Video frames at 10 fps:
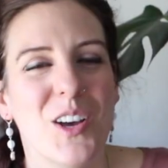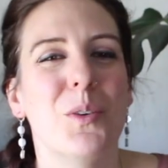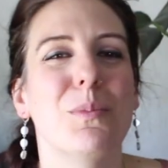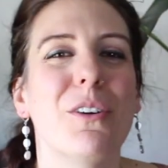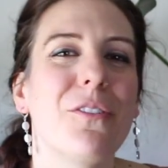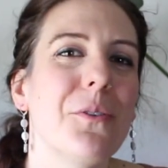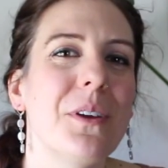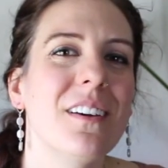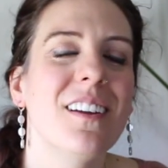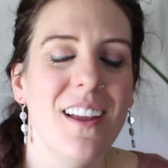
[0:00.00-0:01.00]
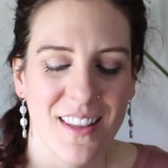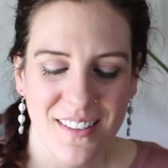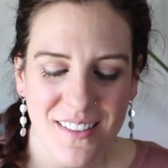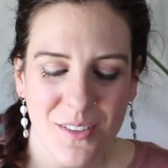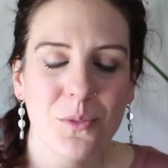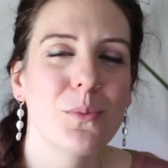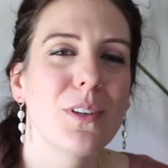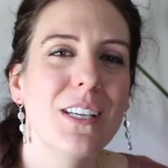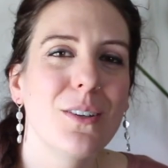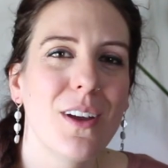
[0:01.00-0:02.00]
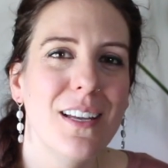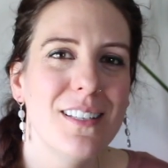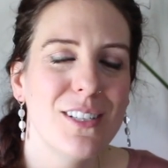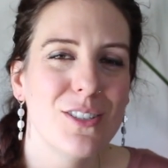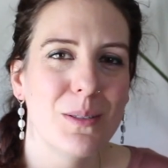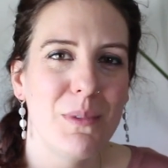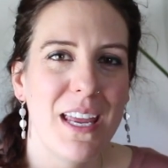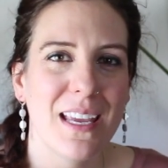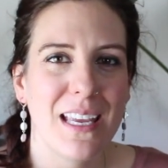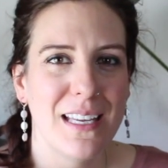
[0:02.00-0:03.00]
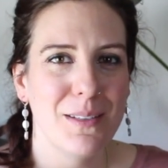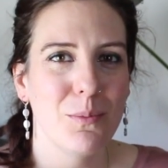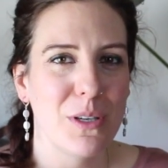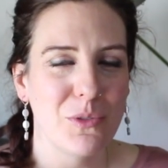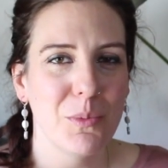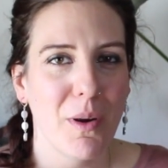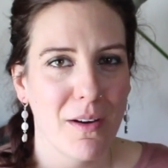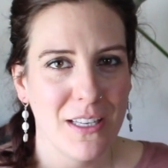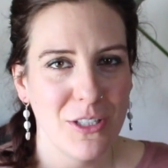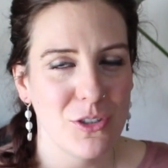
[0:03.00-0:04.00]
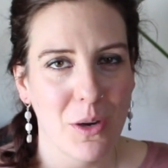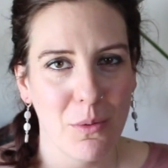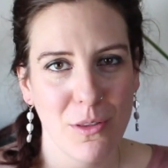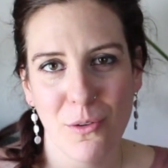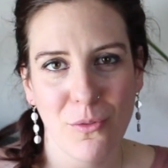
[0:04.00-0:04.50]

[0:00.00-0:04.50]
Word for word: no, but for real, this is a really great dish to make and bring to a party to share with your